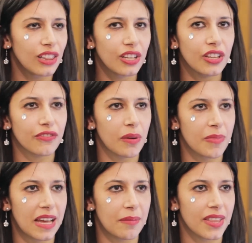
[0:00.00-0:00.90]
learn
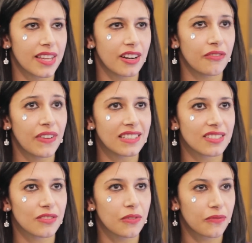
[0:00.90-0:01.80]
from them and there are
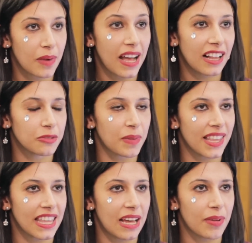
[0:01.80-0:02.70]
events held
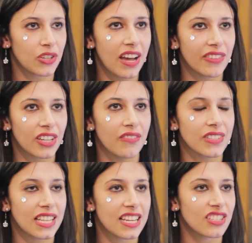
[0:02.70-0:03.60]
by them and you're having
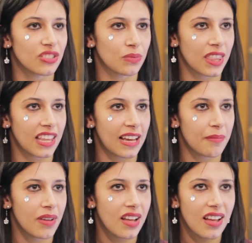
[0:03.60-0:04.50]
conversations with
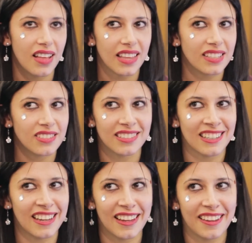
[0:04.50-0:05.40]
them, that's
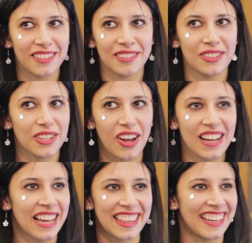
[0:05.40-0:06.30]
just like, you know, you
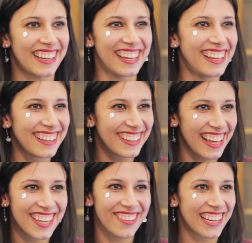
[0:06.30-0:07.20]
can't get that
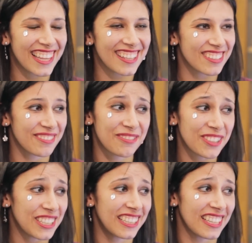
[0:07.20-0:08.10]
anywhere. That's a
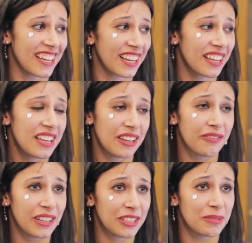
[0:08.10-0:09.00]
really like
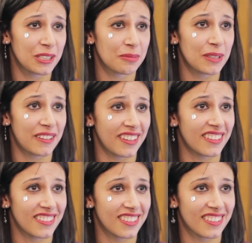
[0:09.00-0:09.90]
invaluable
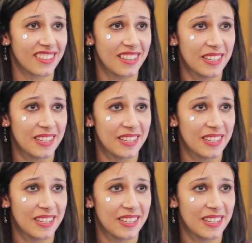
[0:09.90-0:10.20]
experience.